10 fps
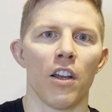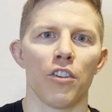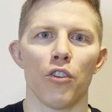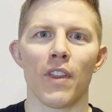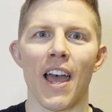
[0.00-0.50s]

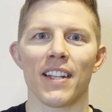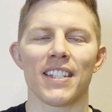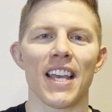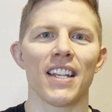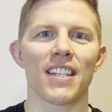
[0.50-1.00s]
Do that
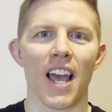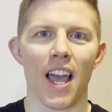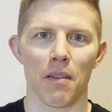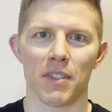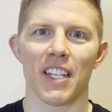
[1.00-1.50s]
10
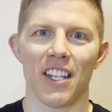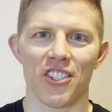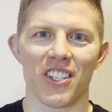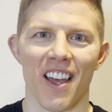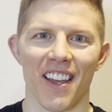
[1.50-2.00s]
times
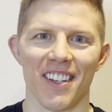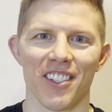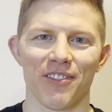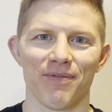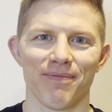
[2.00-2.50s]
each side.
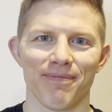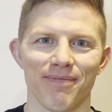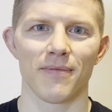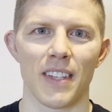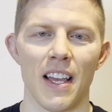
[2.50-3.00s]

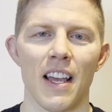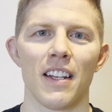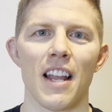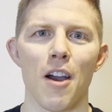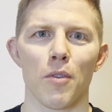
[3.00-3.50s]

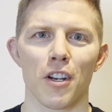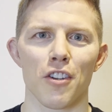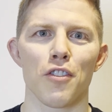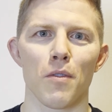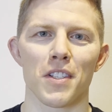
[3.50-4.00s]
Now we're gonna
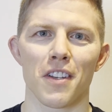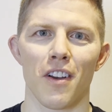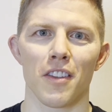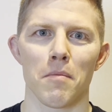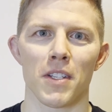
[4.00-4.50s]
do what's
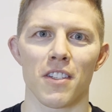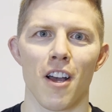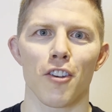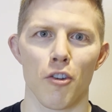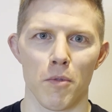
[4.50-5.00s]
called the
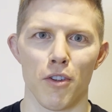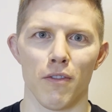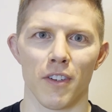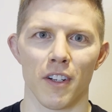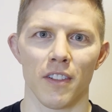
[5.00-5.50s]
Masako
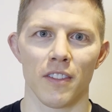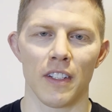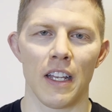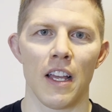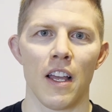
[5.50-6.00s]
maneuver.
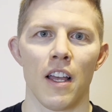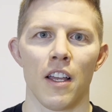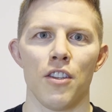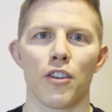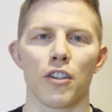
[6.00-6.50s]

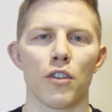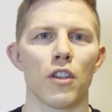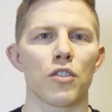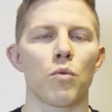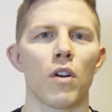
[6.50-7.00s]
You can do
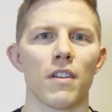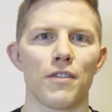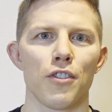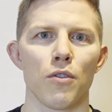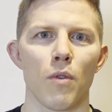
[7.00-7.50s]
this one of
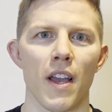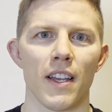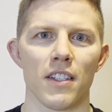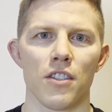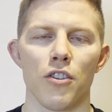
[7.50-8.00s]
two
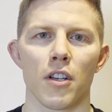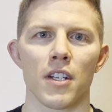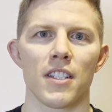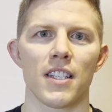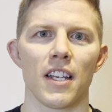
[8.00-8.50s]
ways. You
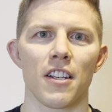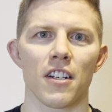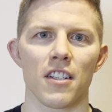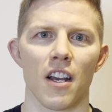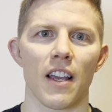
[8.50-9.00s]
can stick your
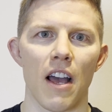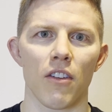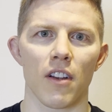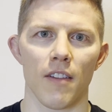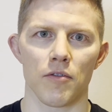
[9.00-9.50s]
tongue
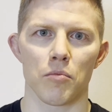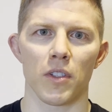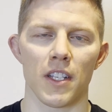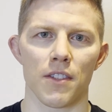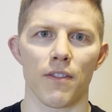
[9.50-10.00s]
out
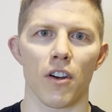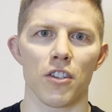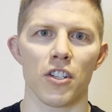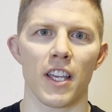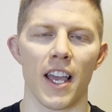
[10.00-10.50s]
comfortably as far
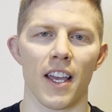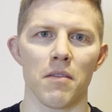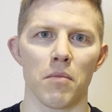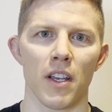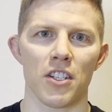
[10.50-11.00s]
as you can,
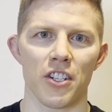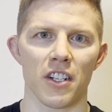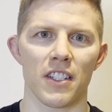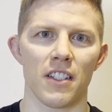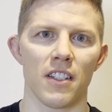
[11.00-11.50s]
placing
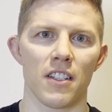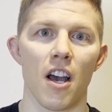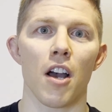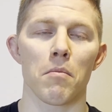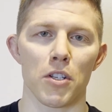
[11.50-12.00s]
your
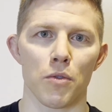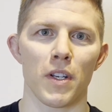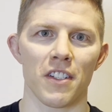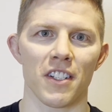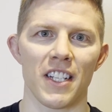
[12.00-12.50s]
tongue
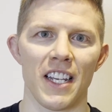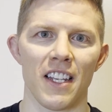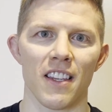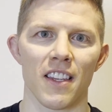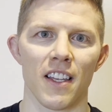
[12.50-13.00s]
between your
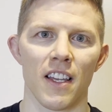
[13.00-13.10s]
teeth,